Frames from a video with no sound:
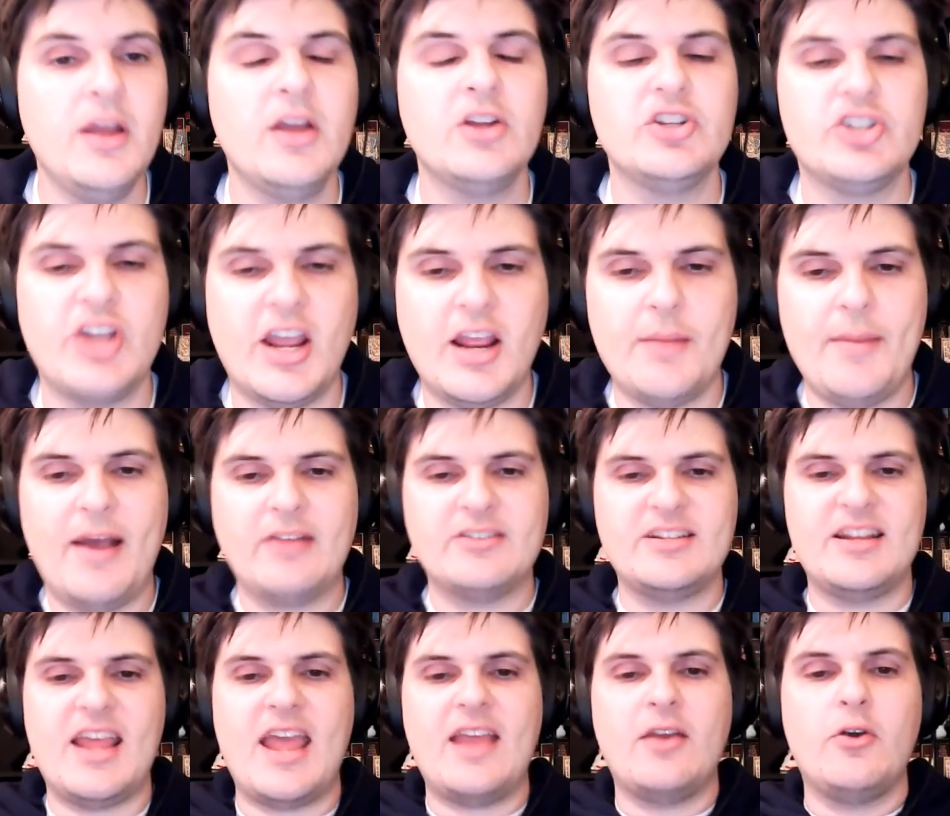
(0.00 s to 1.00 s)
Check them out
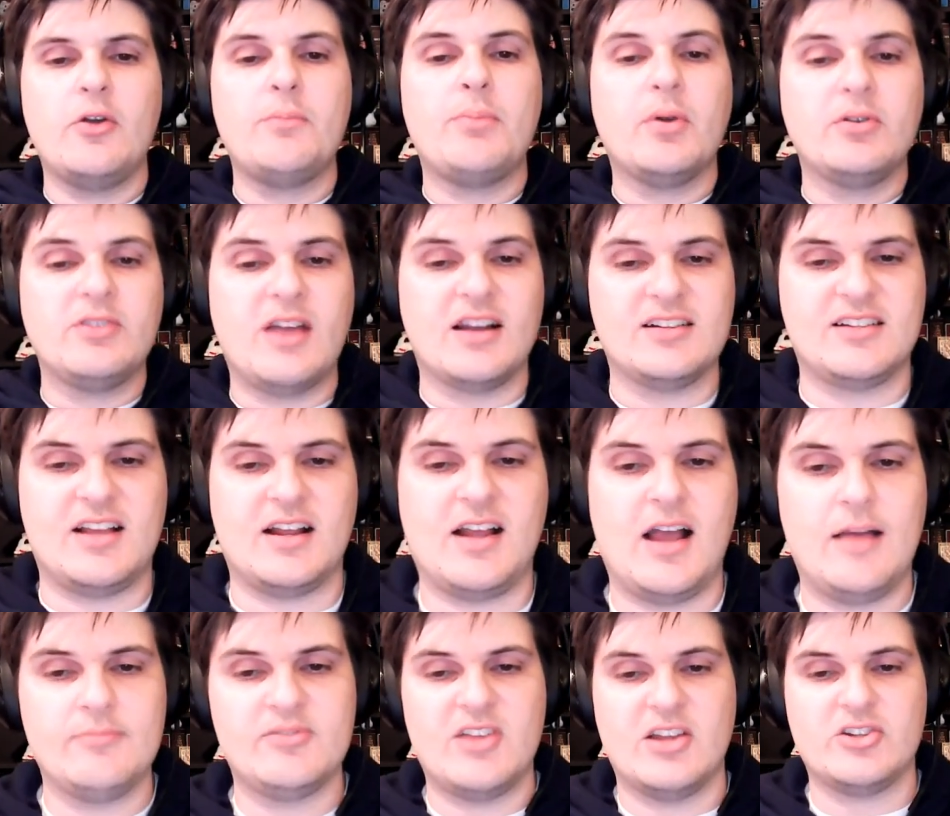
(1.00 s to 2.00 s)
today. Go to
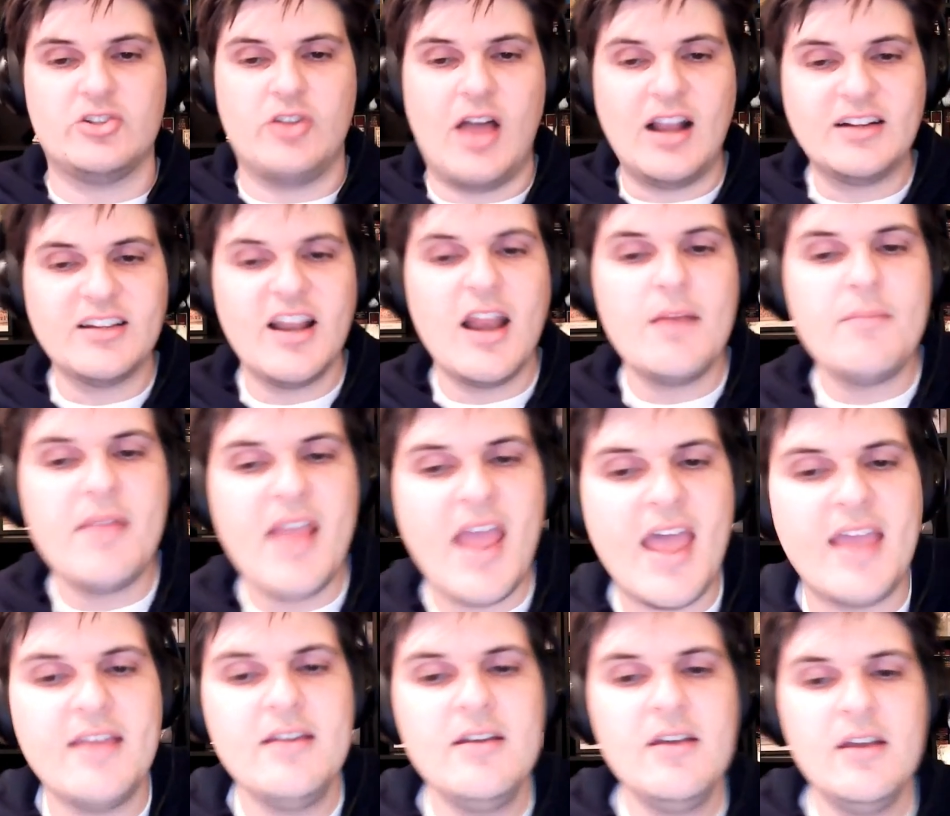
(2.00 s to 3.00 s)

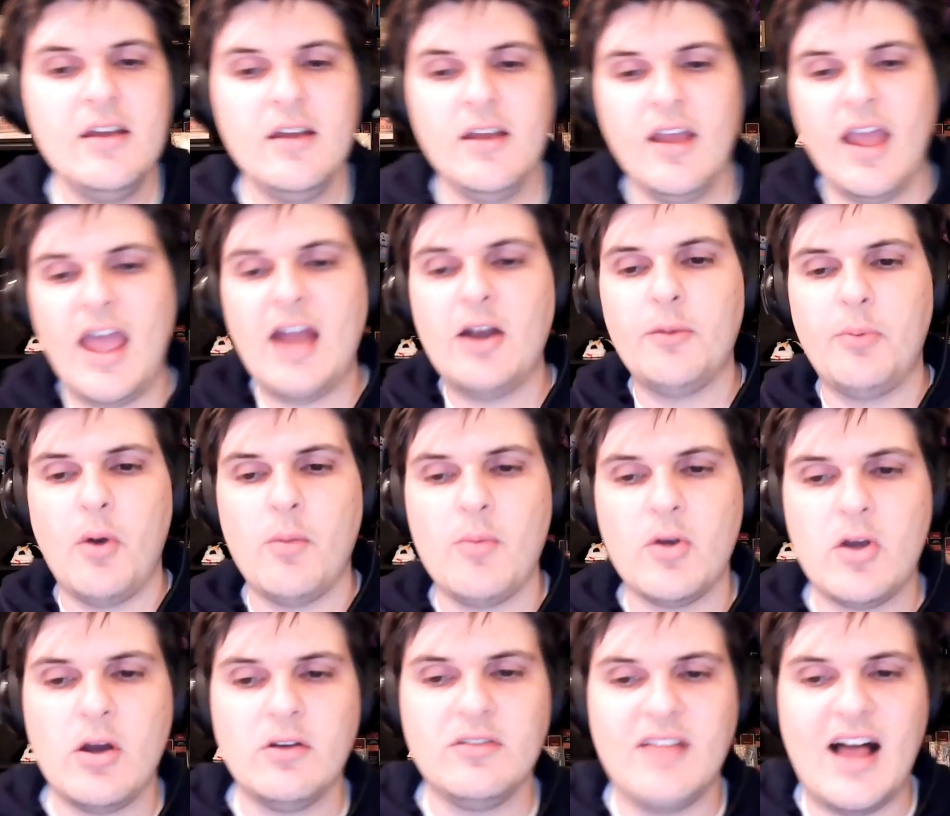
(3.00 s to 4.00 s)
birddogs.com/LockedOnNBA. Enter promo
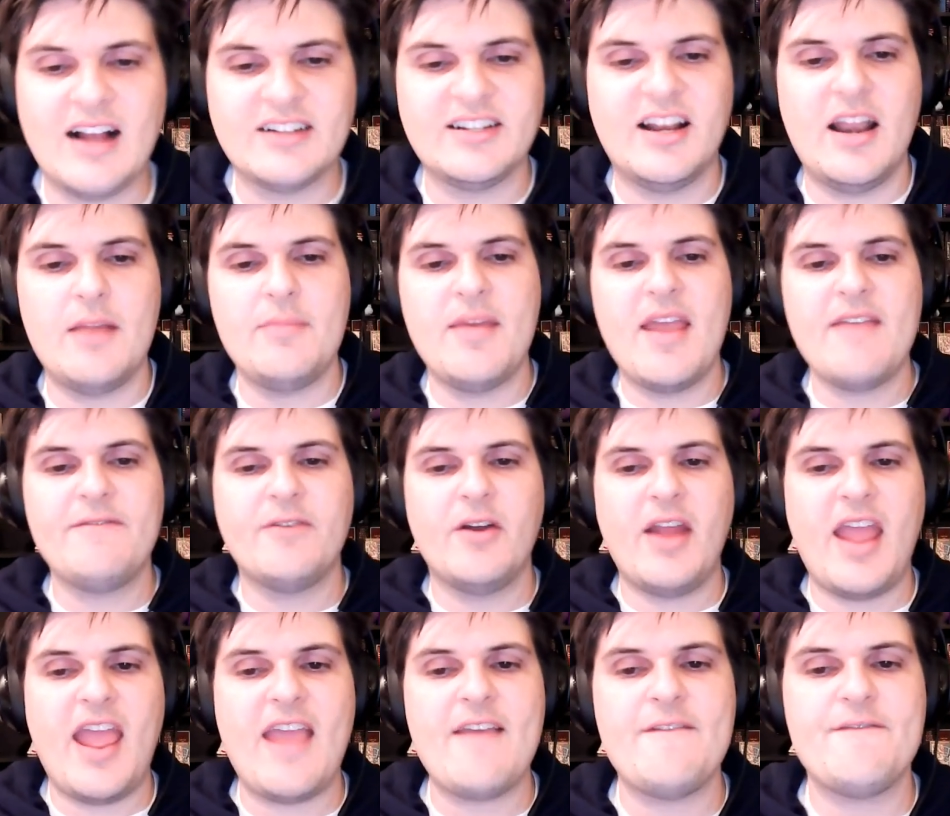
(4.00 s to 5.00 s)
code LockedOnNBA for
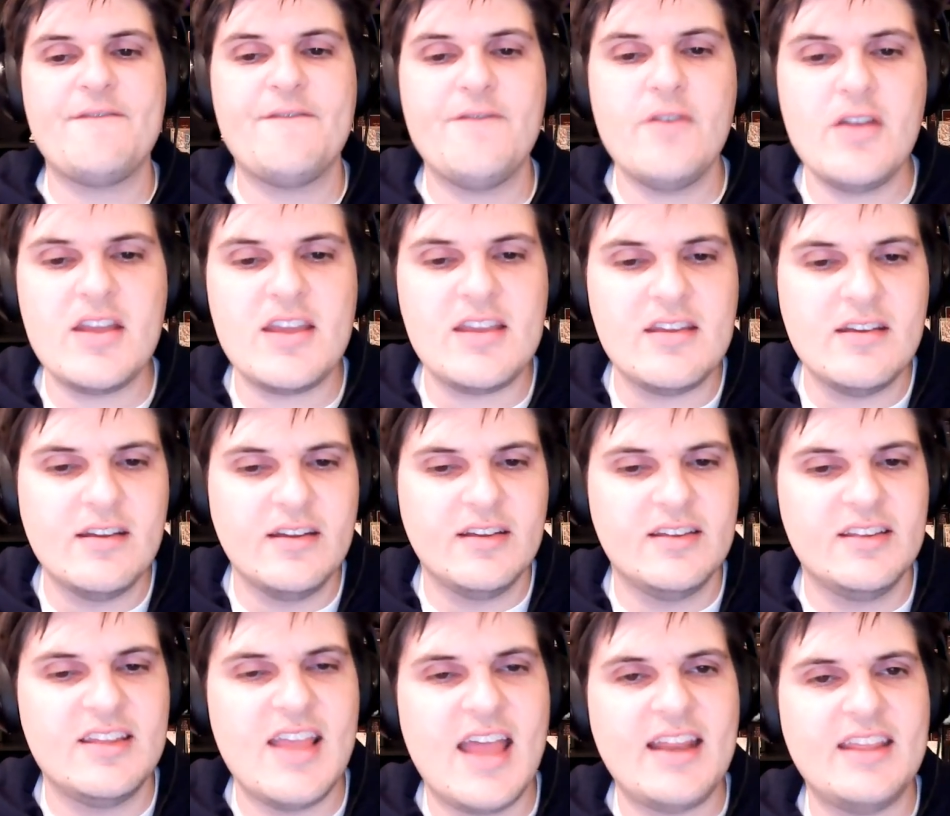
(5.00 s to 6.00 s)
a free
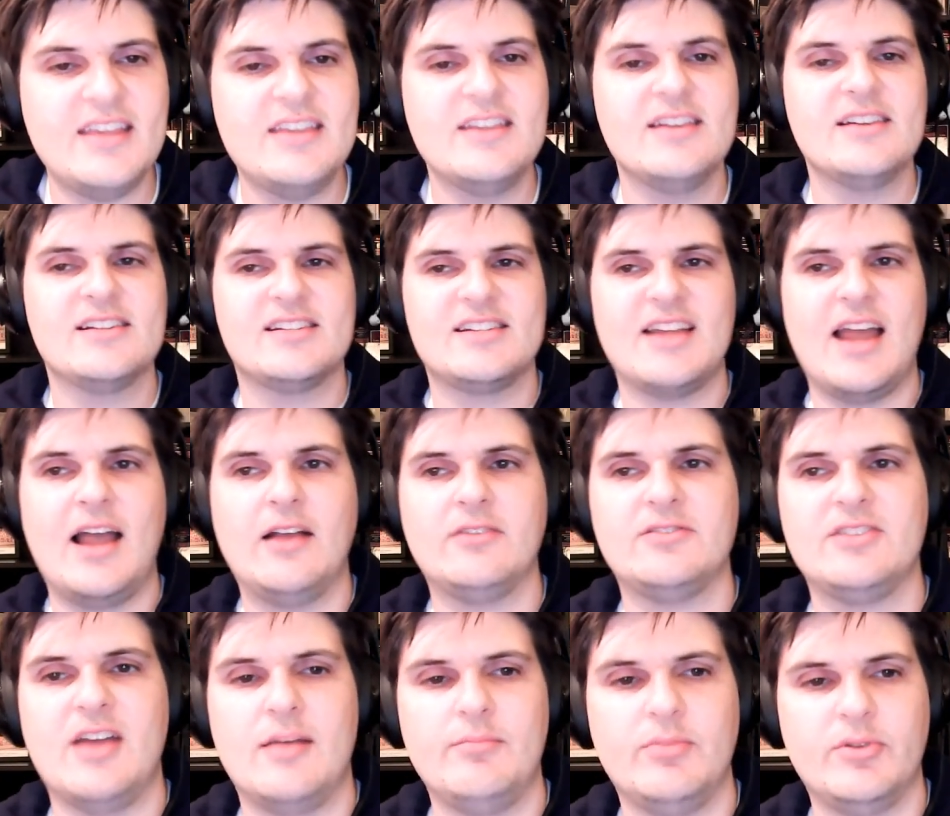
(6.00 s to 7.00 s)
Yeti-style
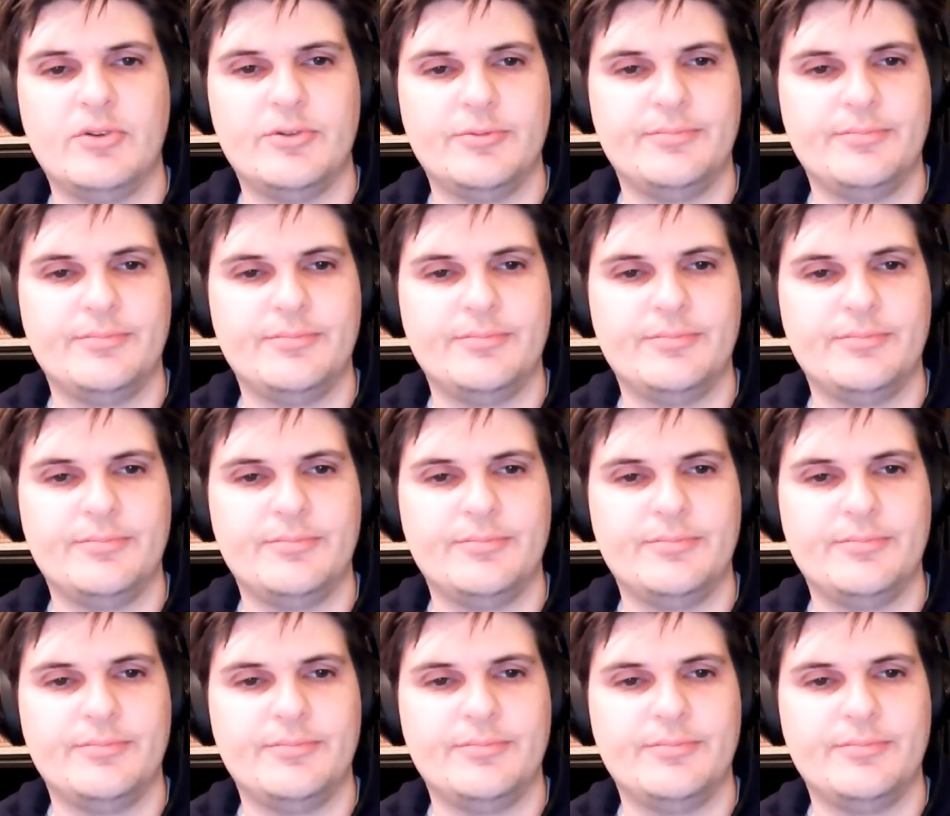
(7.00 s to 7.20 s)
tumbler.